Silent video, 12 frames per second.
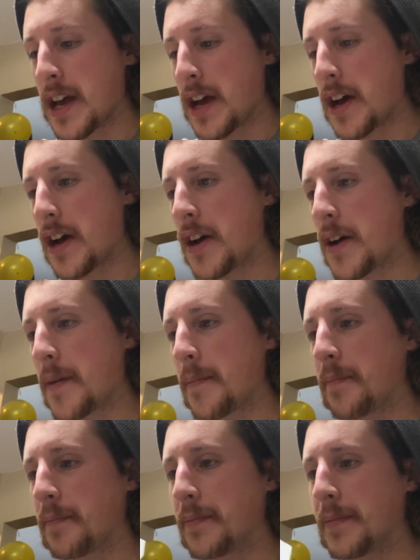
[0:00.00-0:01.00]
Um,
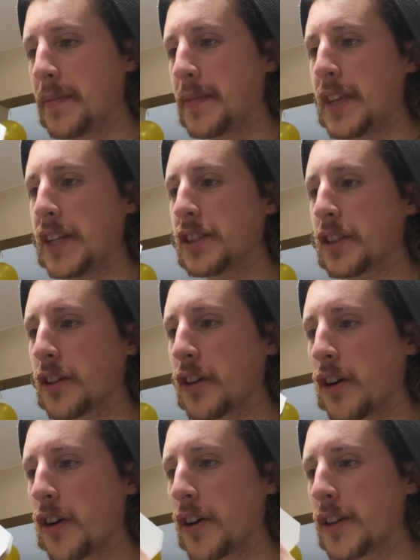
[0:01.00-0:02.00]
these are the
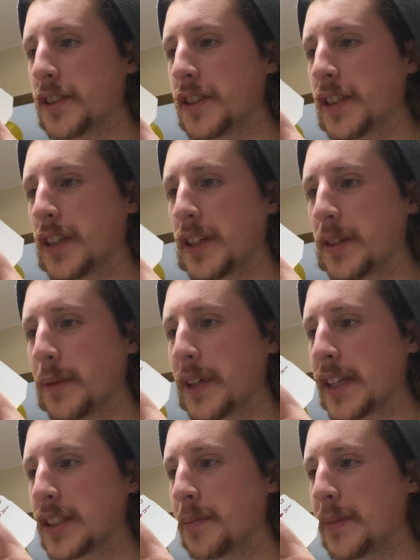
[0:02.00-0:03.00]
cards. We
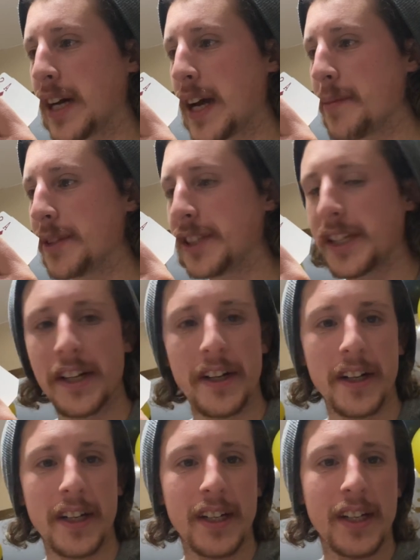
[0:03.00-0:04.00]
got some diamonds here.